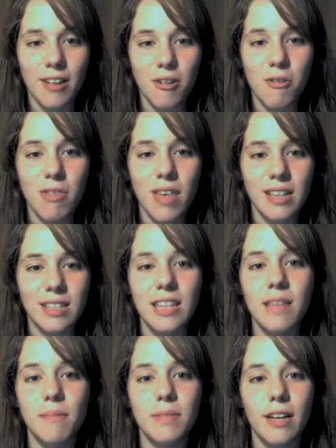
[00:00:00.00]
who they see
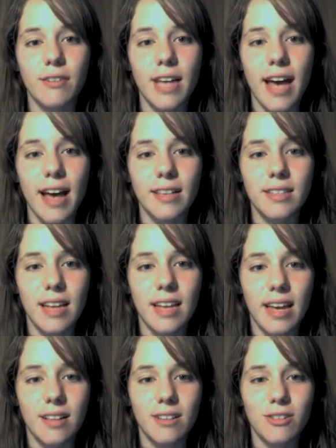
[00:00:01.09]
themselves as
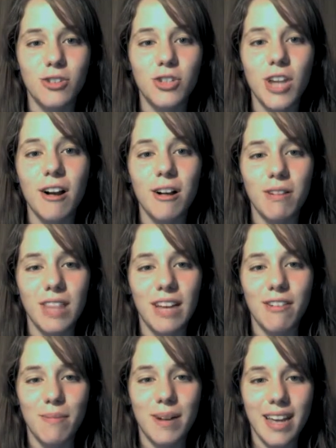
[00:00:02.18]
and share it with
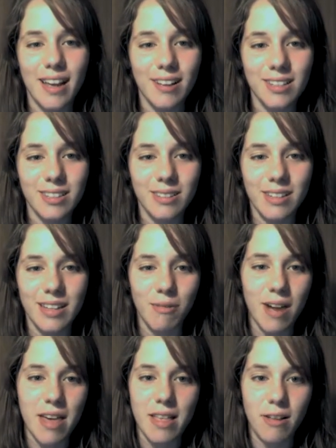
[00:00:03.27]
everybody else in a
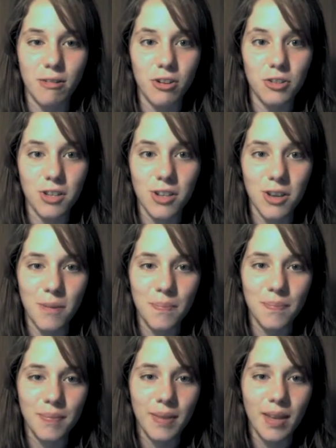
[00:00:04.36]
way they don't usually do.
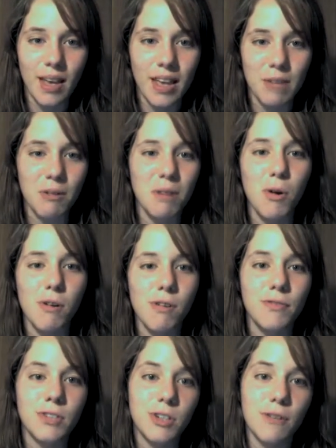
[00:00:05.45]
There were more
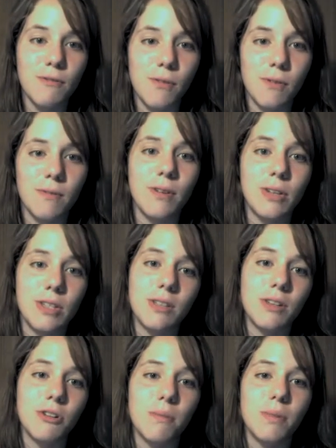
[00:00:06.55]
reserved voices
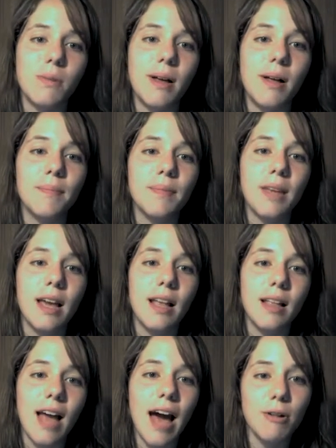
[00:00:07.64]
in the group as well,
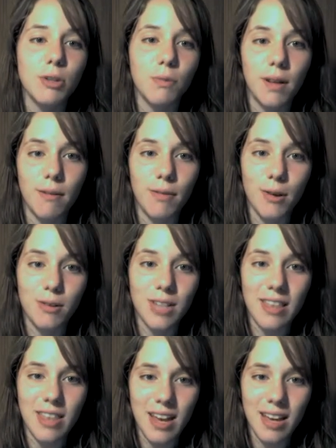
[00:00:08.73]
and I was one of those,
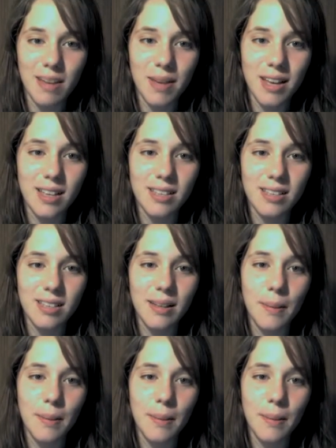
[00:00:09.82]
I think, because